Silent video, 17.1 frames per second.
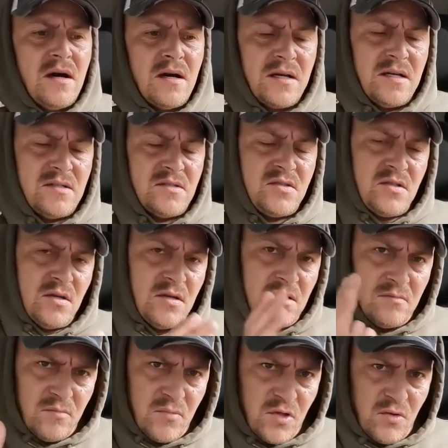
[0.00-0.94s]
against
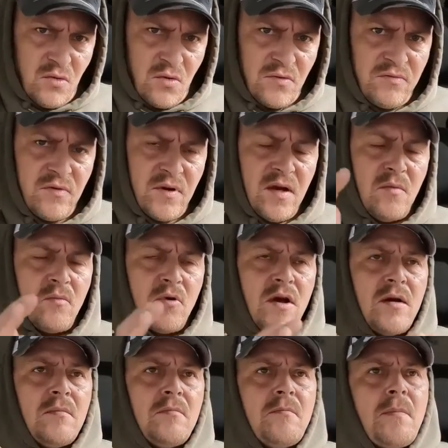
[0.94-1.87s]
the the door frame
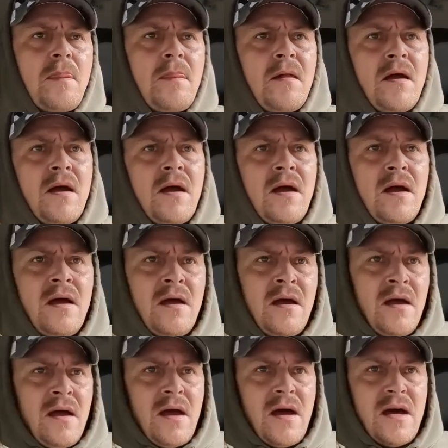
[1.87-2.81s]
right
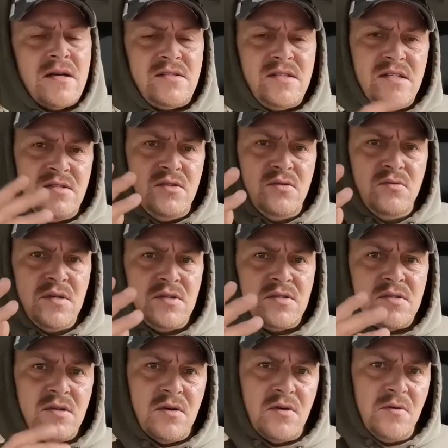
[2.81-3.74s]
as he's doing
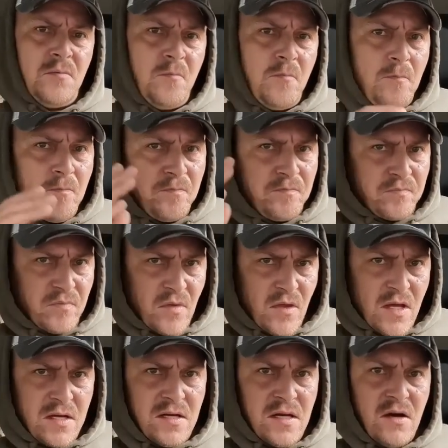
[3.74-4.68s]
so
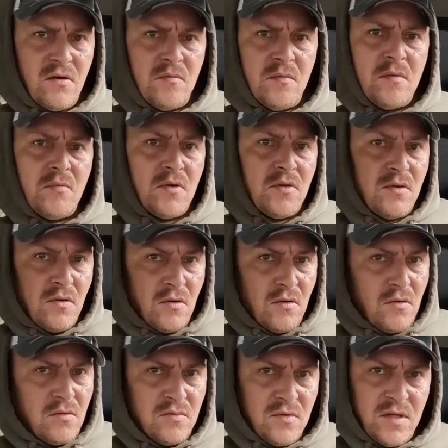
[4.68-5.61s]
now remember the
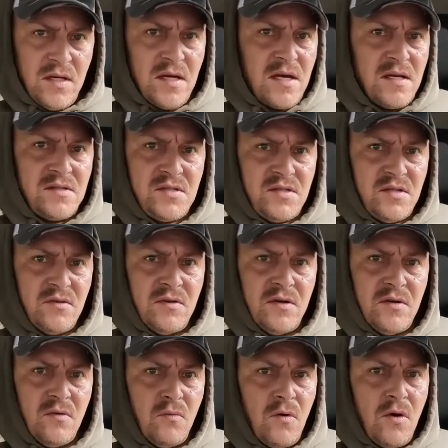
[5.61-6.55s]
only
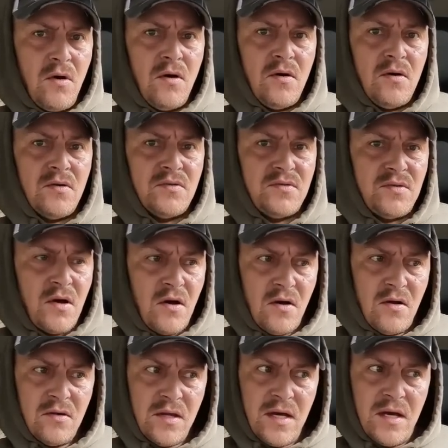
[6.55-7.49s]
exterior walls
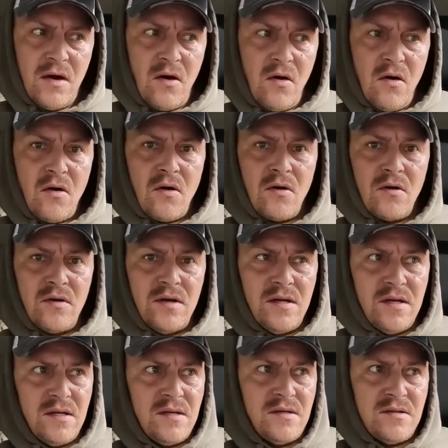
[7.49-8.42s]
all they are
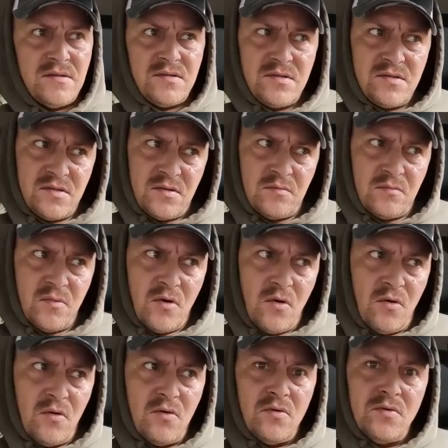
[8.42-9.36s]
is some
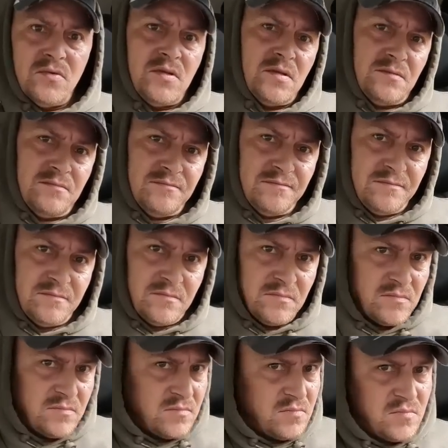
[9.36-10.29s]
old
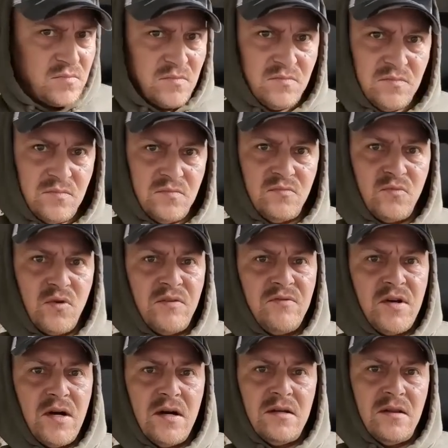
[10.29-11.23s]

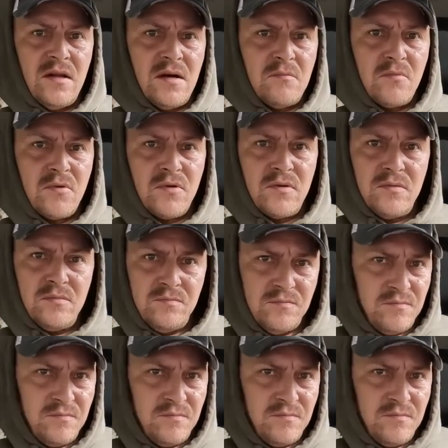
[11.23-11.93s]
rough cut lumber